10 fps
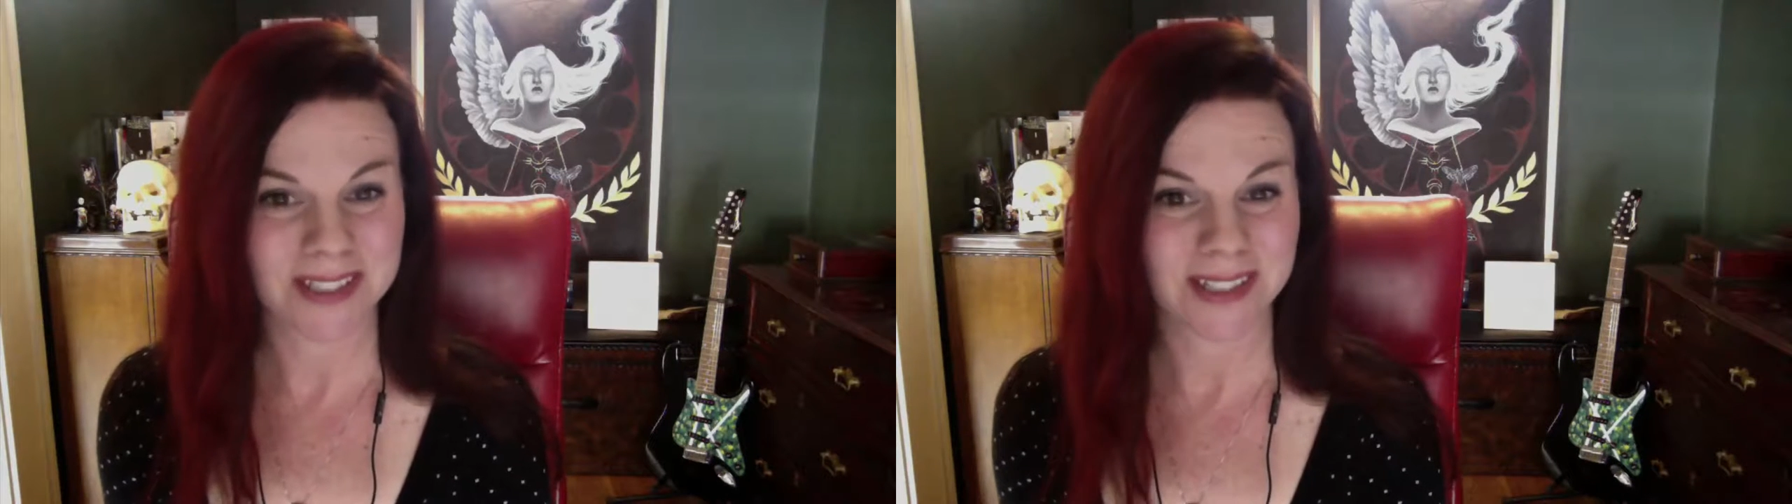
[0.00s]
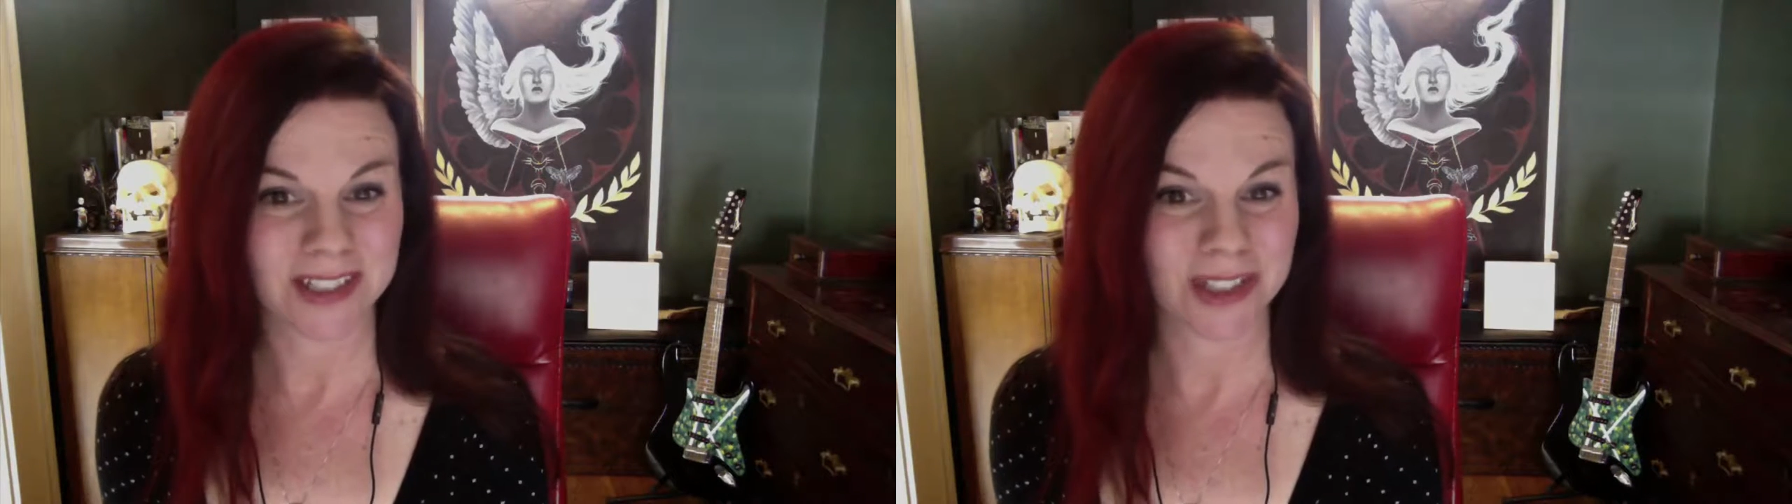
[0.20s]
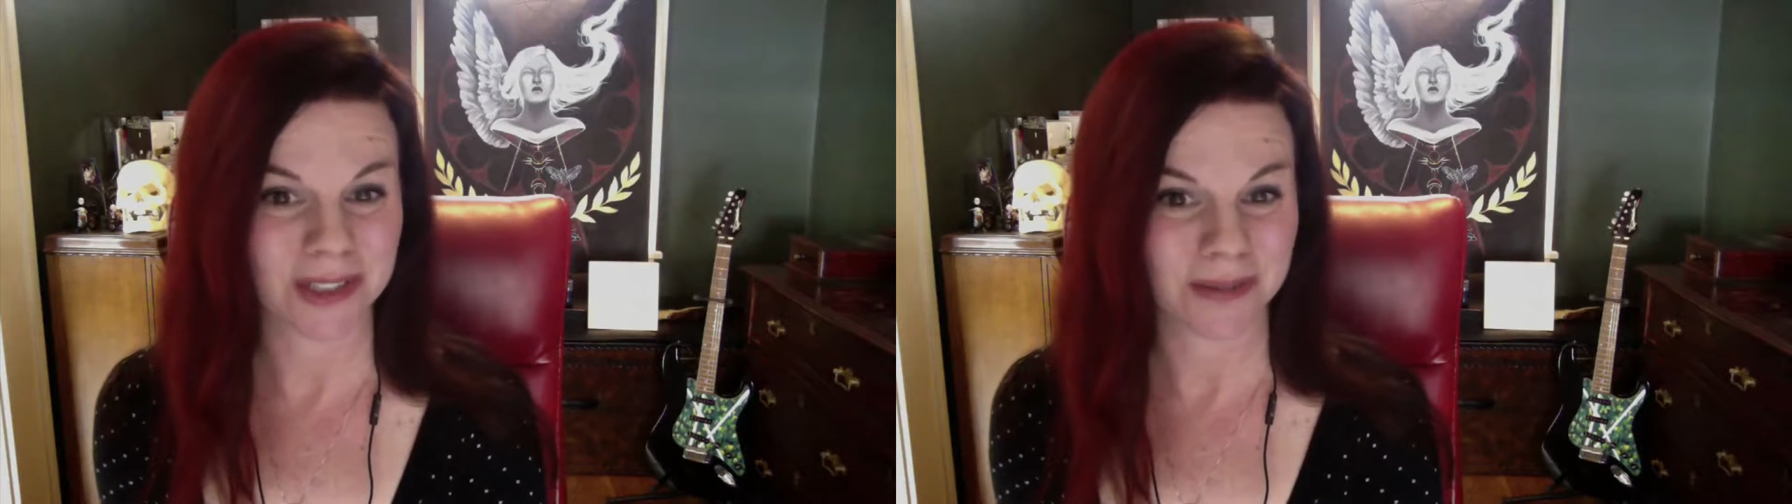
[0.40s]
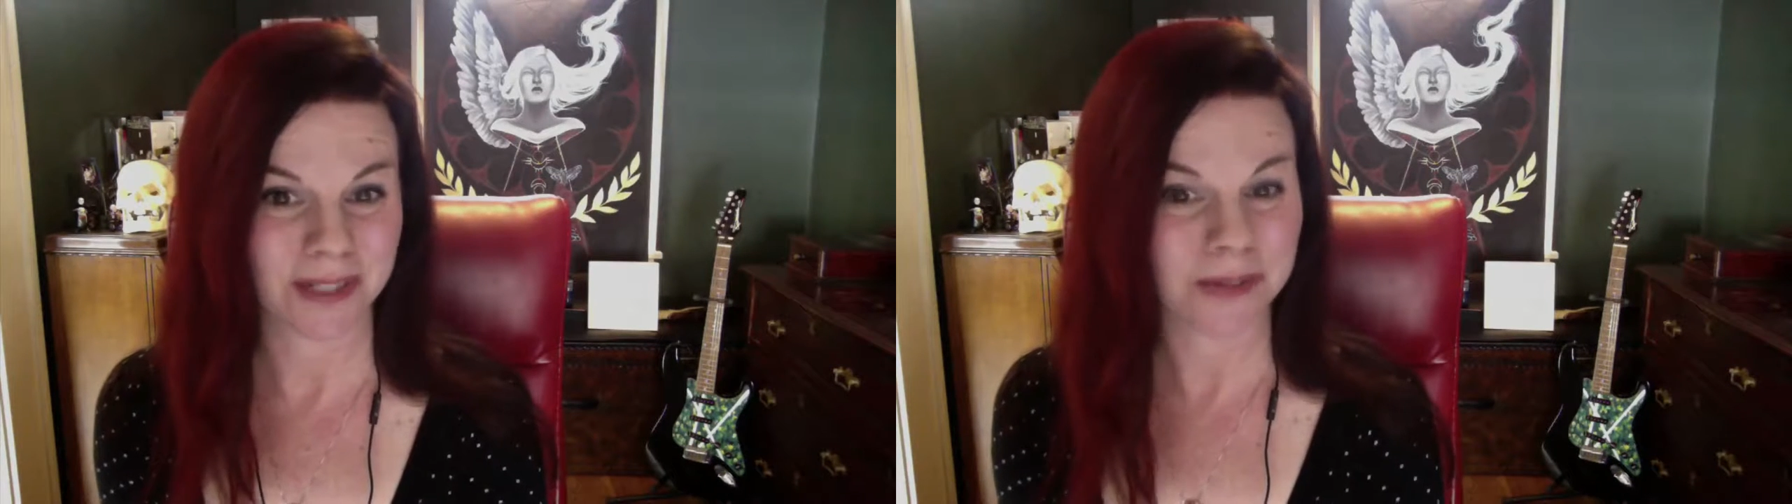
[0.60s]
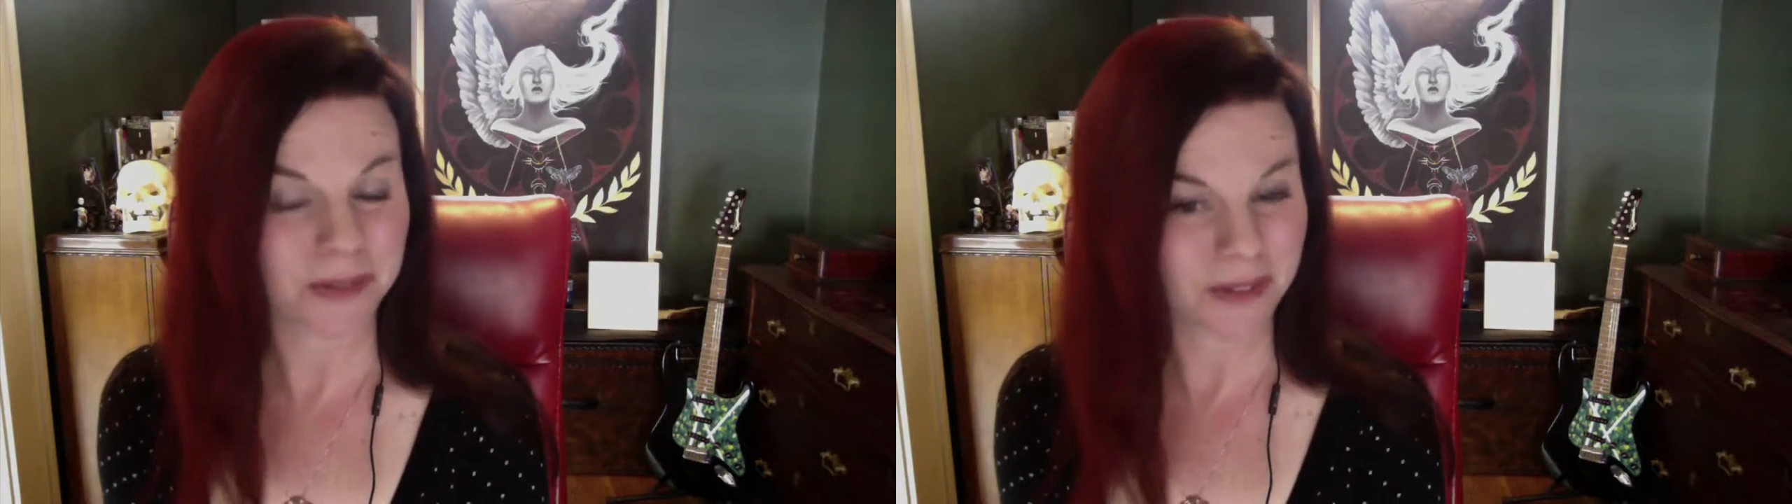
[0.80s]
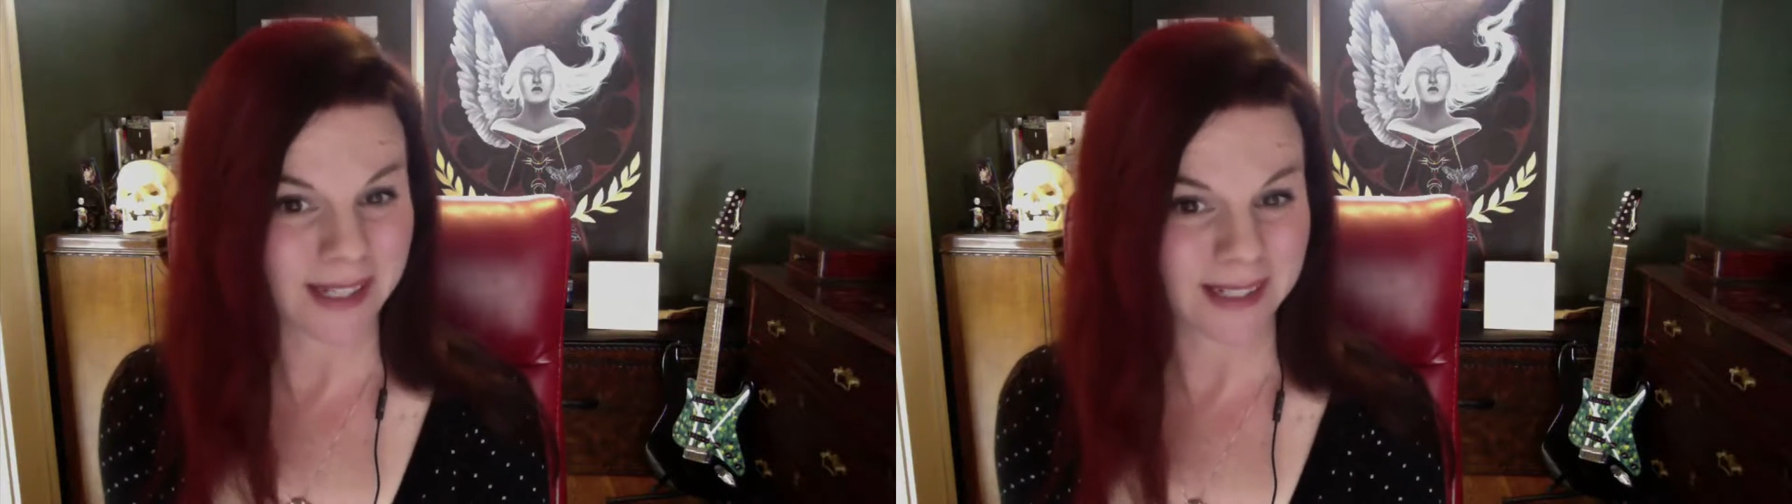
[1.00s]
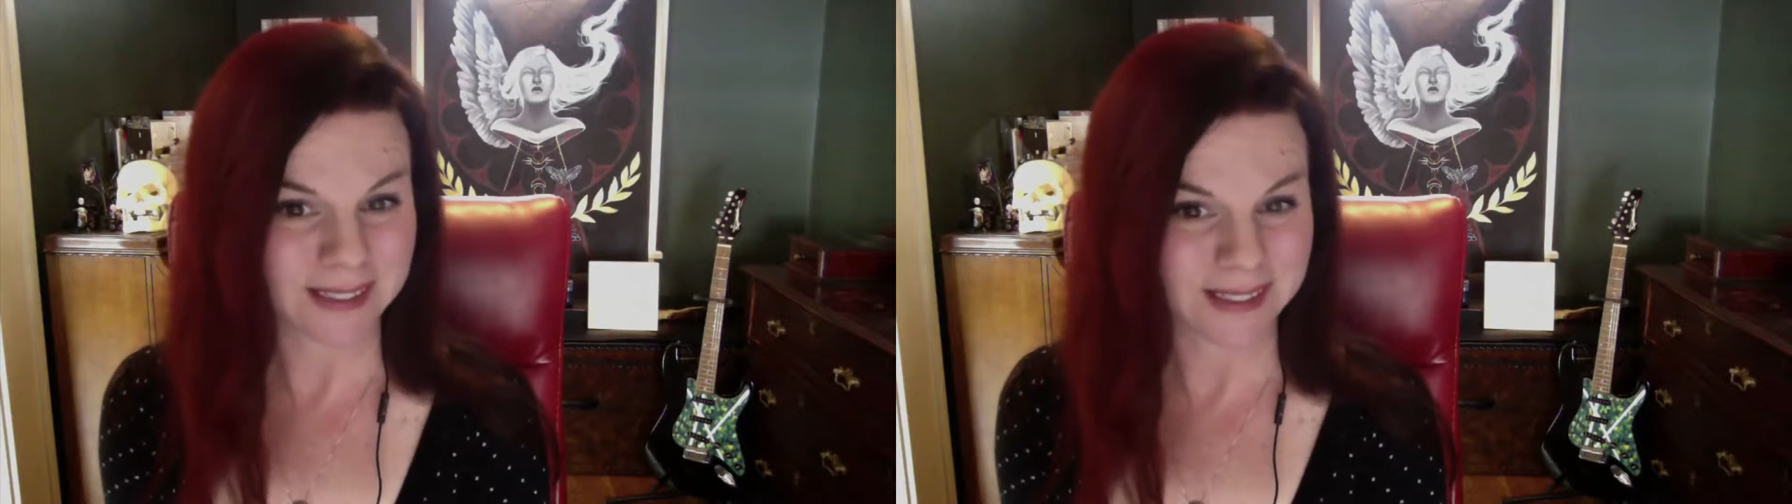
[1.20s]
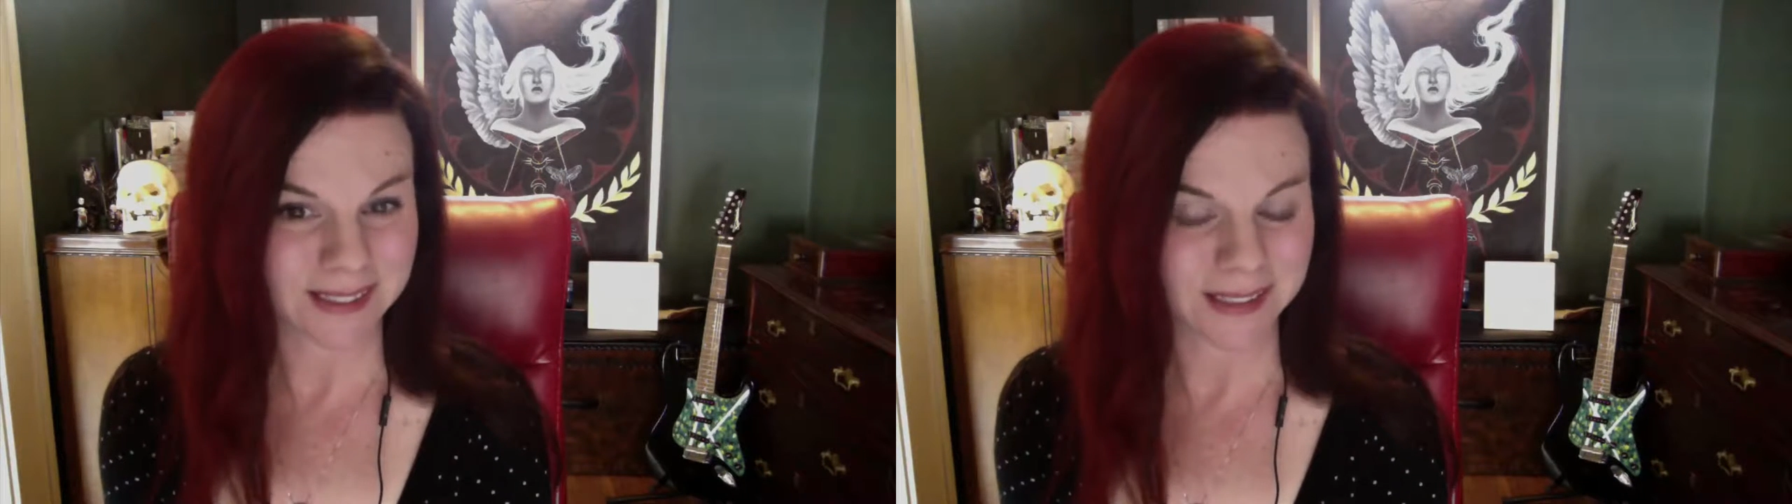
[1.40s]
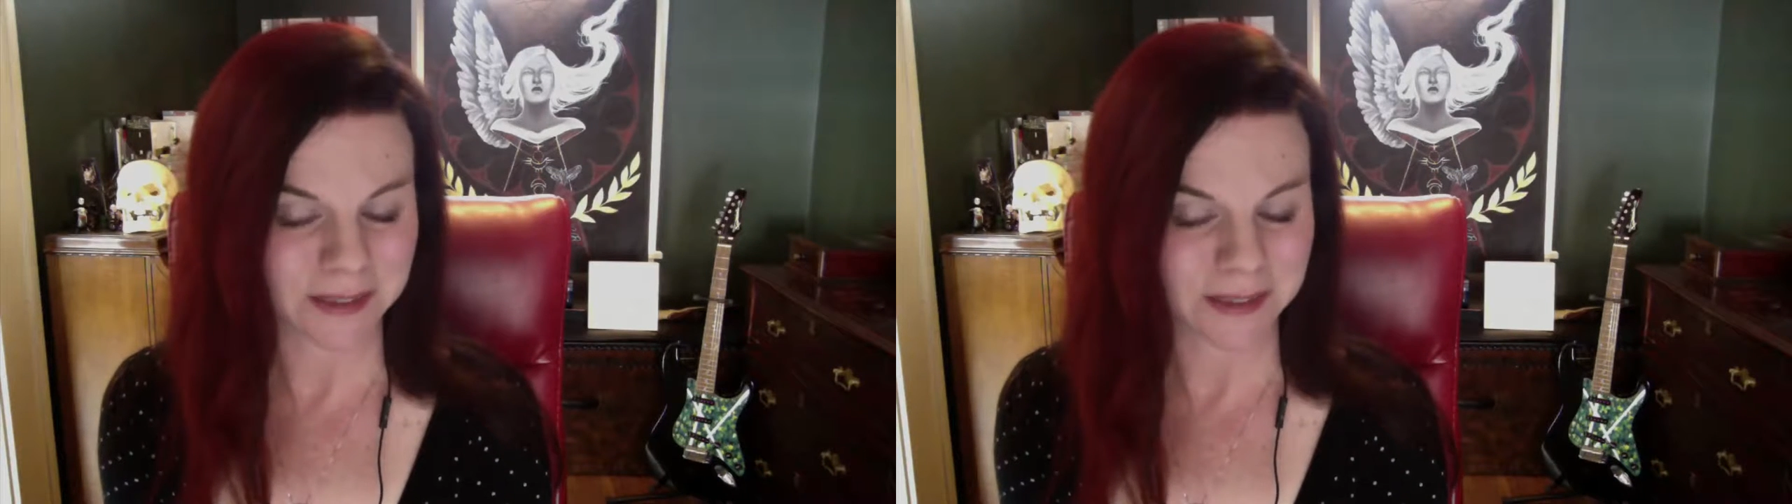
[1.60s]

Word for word: discussion around that.